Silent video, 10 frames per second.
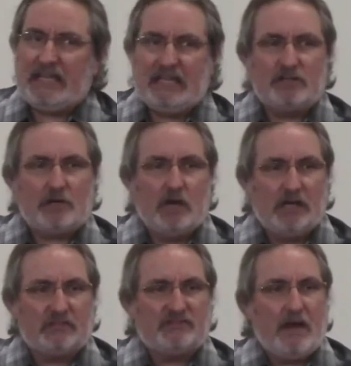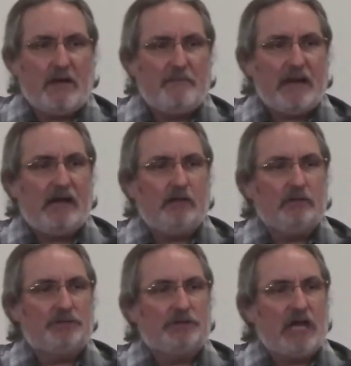talks
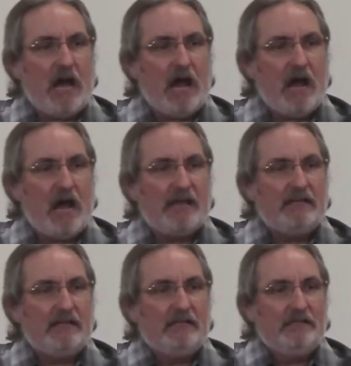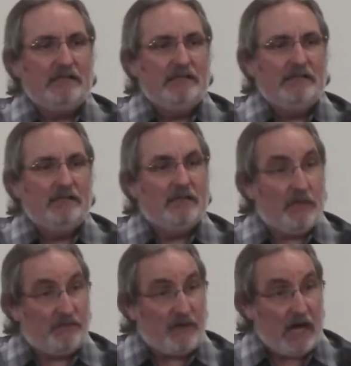about God the
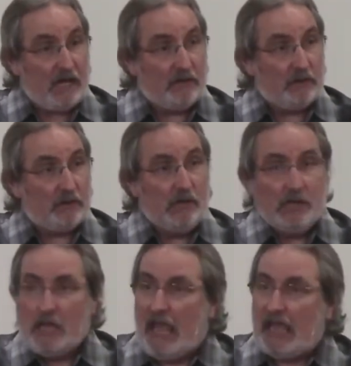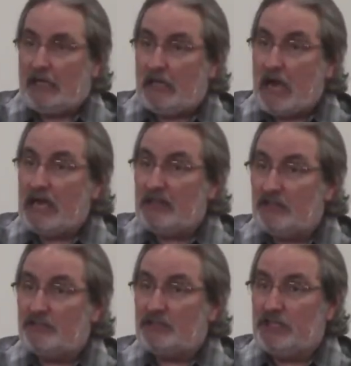Father and God the
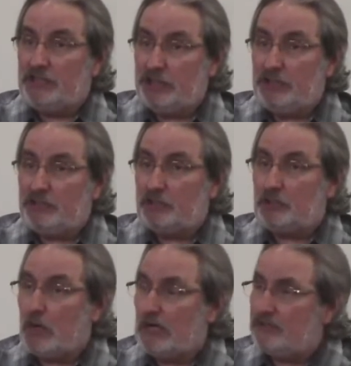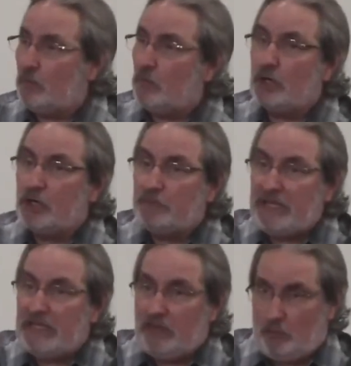Son, Jesus Christ, the Word
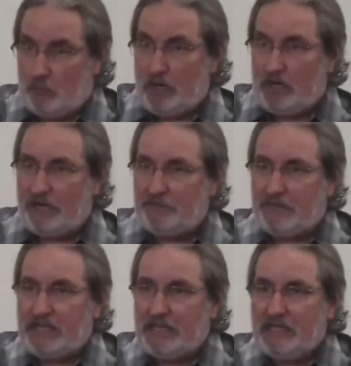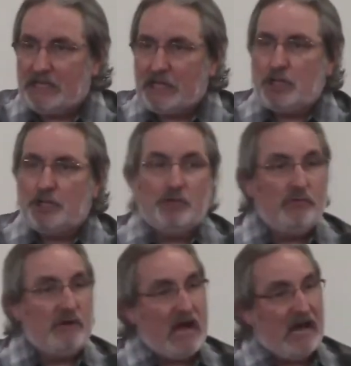being one, being
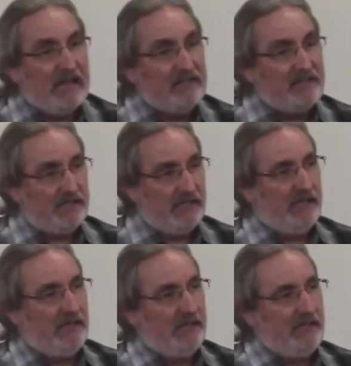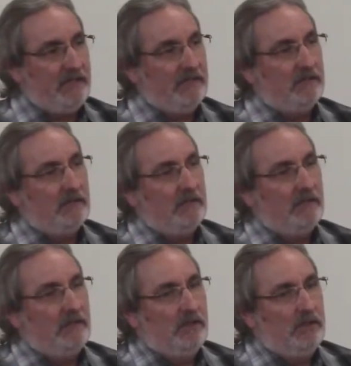united,
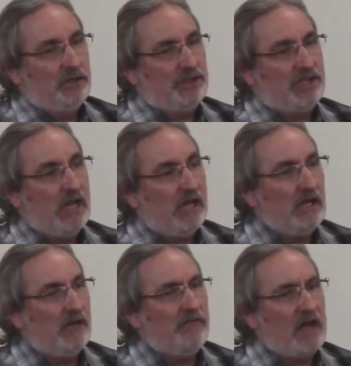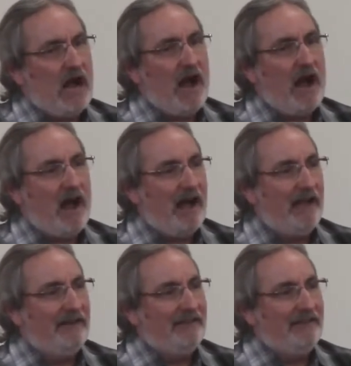Son of God